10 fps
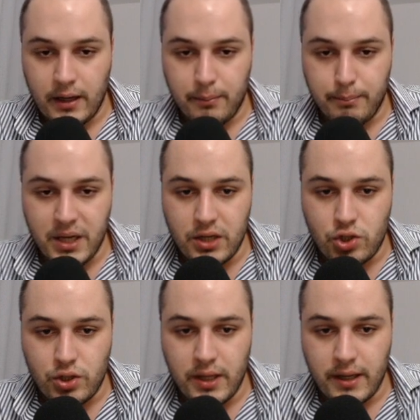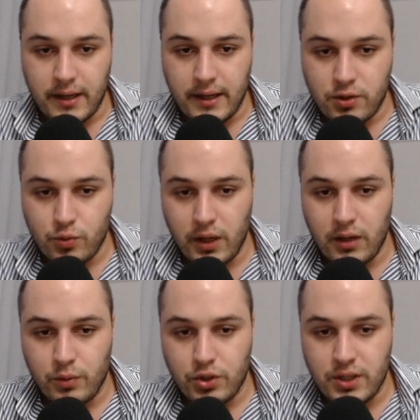beach there as
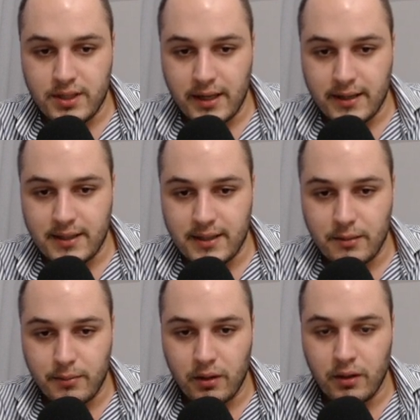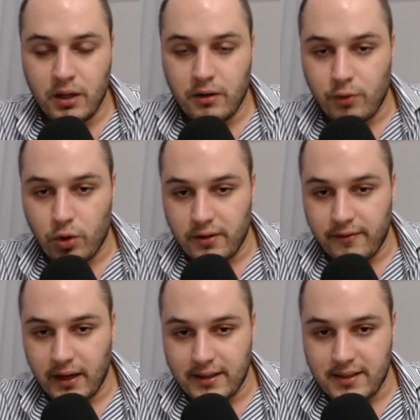well, which is accessible for the
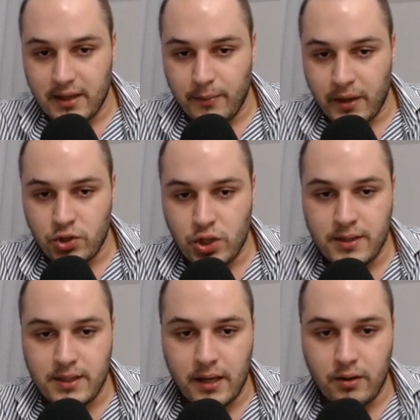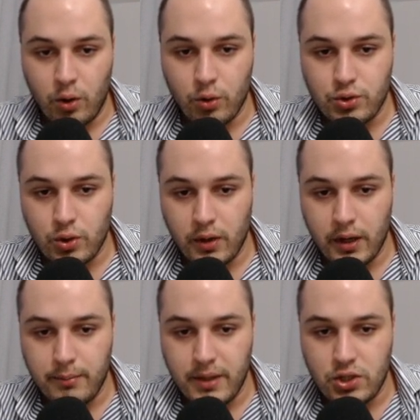villas and mansions, and also
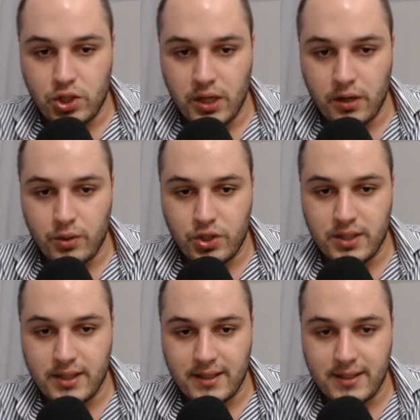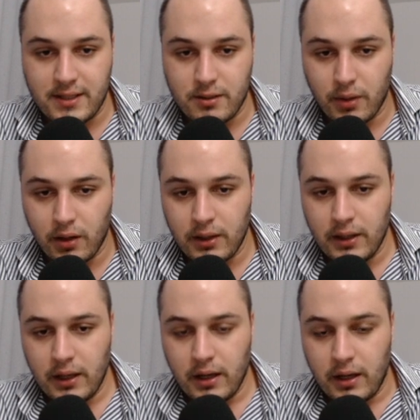a beach here which is accessible
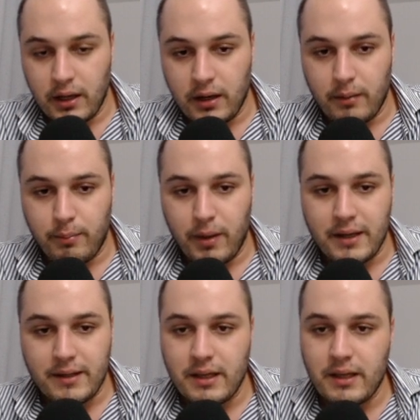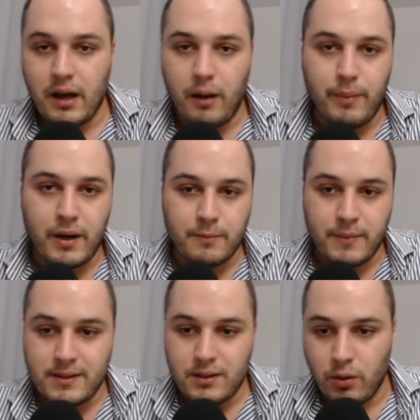by the
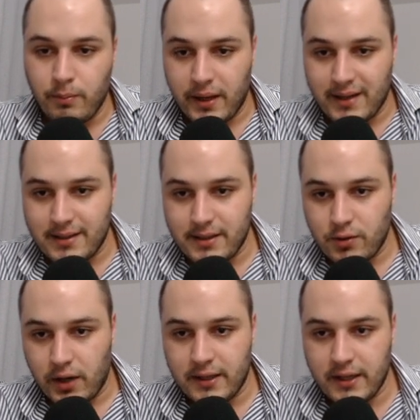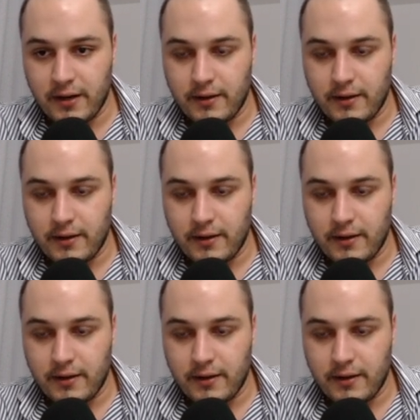apartment complexes right here.